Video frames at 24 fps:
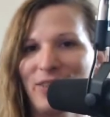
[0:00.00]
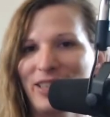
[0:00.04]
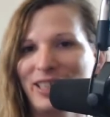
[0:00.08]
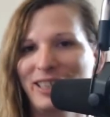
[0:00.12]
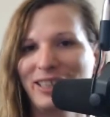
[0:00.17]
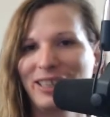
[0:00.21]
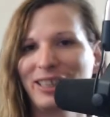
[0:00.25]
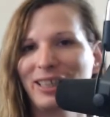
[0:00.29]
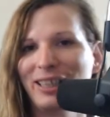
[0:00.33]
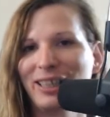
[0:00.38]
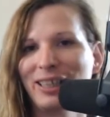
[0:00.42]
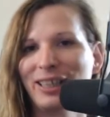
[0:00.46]
We
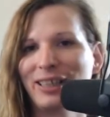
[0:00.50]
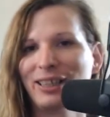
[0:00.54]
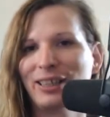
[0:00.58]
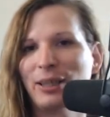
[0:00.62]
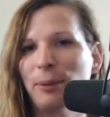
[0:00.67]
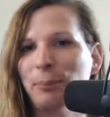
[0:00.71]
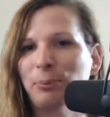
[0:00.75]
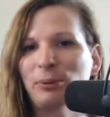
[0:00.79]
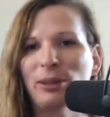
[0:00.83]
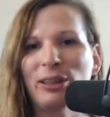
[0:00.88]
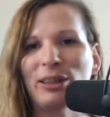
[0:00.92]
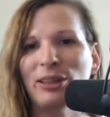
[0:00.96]

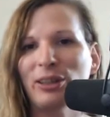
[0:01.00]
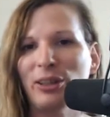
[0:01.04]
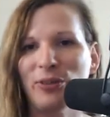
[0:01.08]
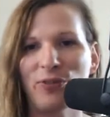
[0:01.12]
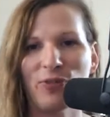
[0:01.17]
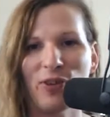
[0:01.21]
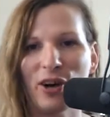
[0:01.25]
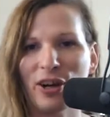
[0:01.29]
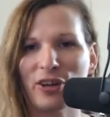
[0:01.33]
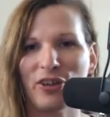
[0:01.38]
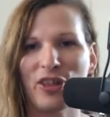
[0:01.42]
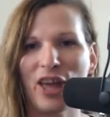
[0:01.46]
completely
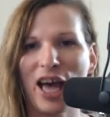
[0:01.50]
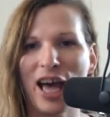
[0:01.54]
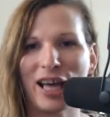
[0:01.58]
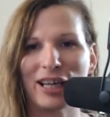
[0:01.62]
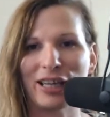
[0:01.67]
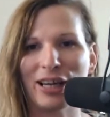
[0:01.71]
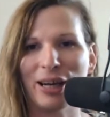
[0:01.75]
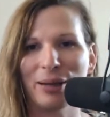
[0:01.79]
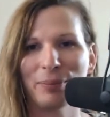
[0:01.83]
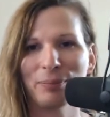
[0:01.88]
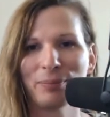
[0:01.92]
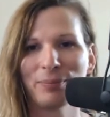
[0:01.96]
fucked that up. We
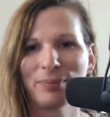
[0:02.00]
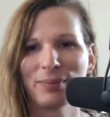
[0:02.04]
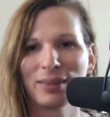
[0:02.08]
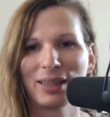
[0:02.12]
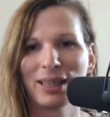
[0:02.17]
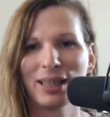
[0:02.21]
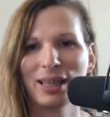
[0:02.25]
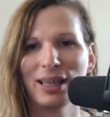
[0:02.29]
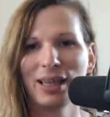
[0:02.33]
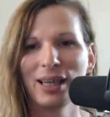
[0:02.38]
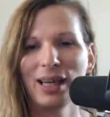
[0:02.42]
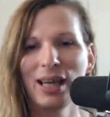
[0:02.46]

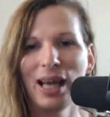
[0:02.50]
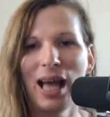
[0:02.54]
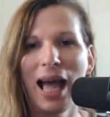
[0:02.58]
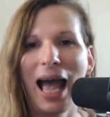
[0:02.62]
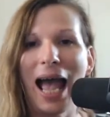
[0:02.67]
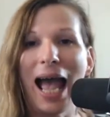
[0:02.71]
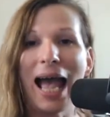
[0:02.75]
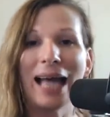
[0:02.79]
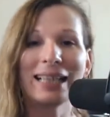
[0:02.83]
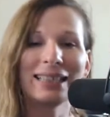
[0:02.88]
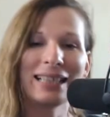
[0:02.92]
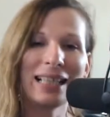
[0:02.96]
screwed the pooch
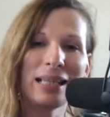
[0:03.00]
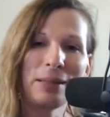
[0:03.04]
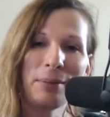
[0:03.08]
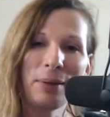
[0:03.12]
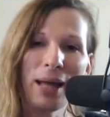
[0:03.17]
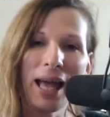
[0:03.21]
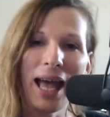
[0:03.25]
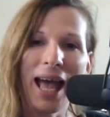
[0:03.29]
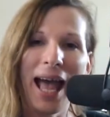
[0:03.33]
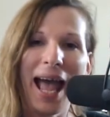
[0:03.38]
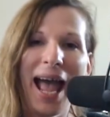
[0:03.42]
on that.